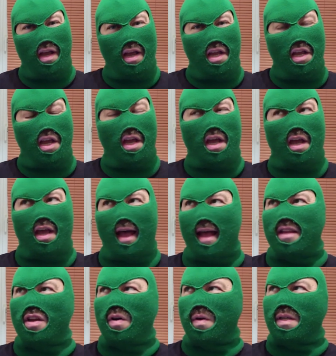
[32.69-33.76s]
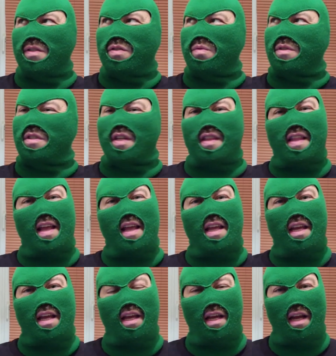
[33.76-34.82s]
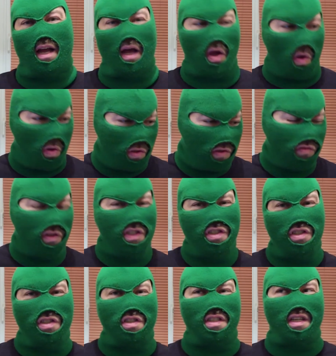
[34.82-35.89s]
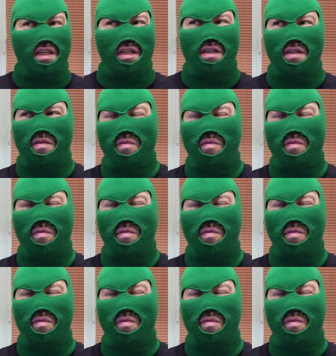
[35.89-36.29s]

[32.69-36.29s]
I know this was a thing only recently, well,